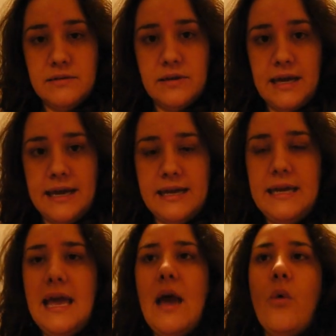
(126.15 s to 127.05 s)

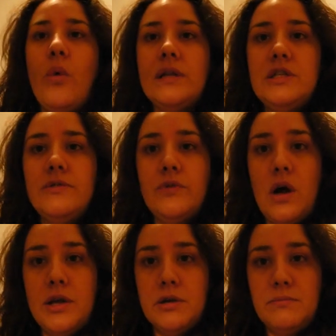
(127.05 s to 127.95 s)
Okay? Once you've
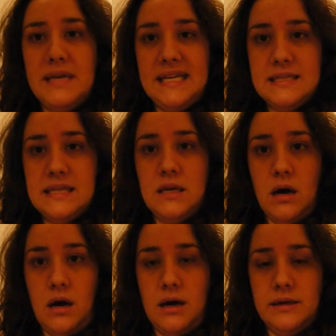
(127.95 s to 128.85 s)
got your meats
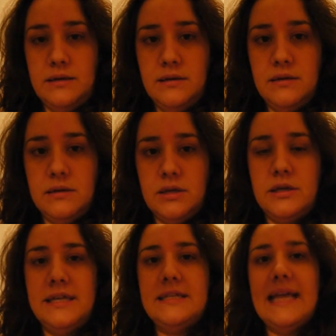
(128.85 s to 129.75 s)
gone,
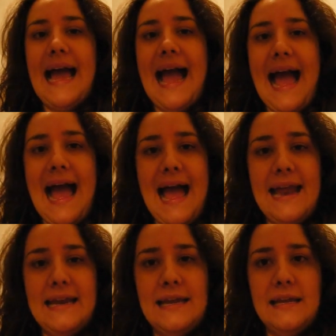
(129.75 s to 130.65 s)
you need to
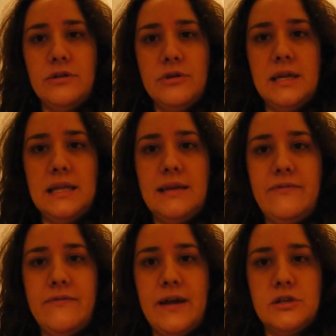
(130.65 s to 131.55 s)
add in green
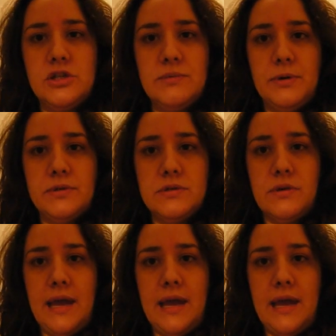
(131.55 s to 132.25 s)
leafy vegetables.